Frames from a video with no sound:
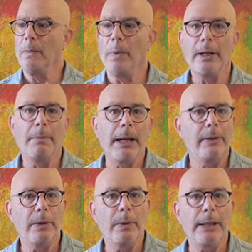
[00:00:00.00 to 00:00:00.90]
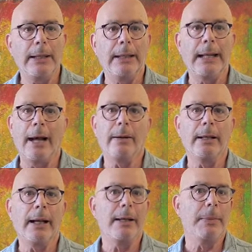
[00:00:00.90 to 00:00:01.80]
what am I doing and how
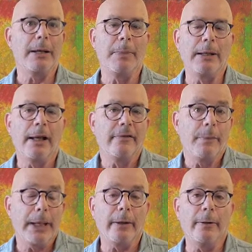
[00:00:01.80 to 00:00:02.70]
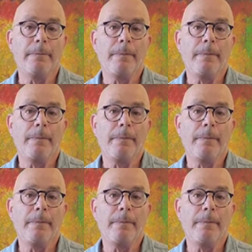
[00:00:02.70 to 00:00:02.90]
can I make my life better?